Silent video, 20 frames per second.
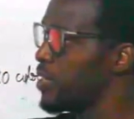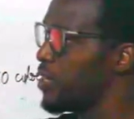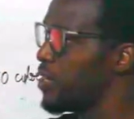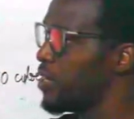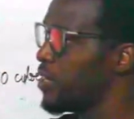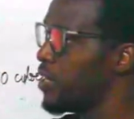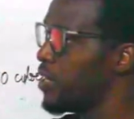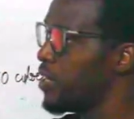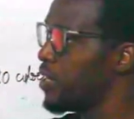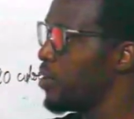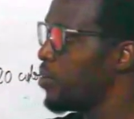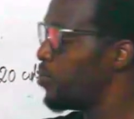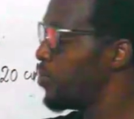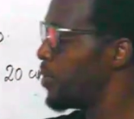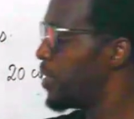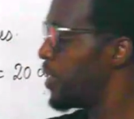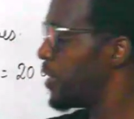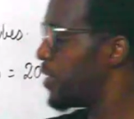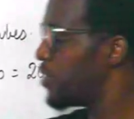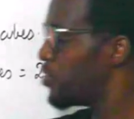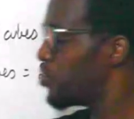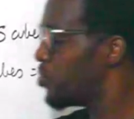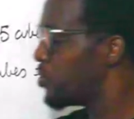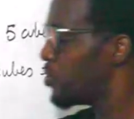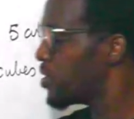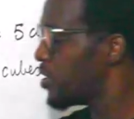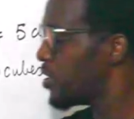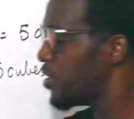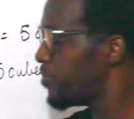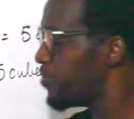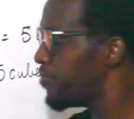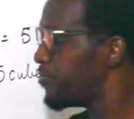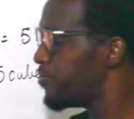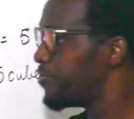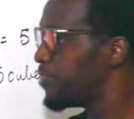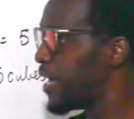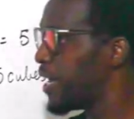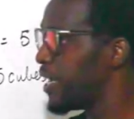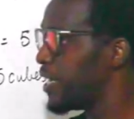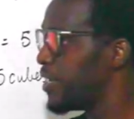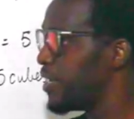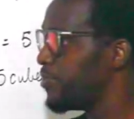we get a total of 5.